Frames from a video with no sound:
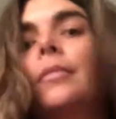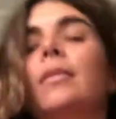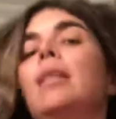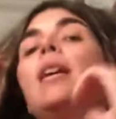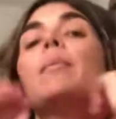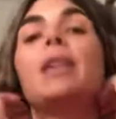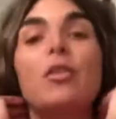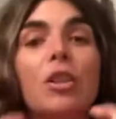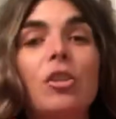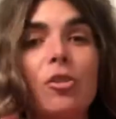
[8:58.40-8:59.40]

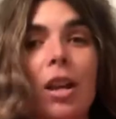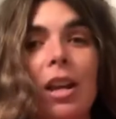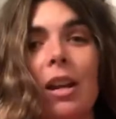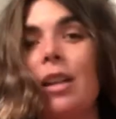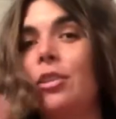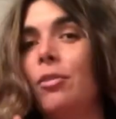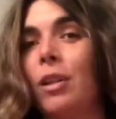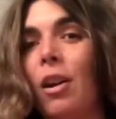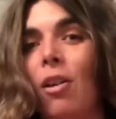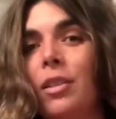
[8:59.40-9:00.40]
Another good trick, I do
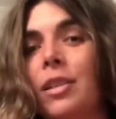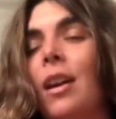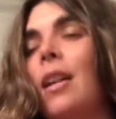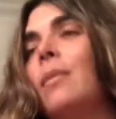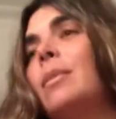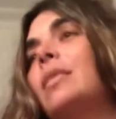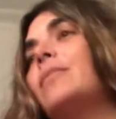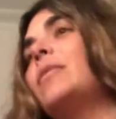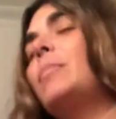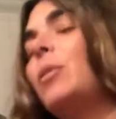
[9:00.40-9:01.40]
it all the time, is flip your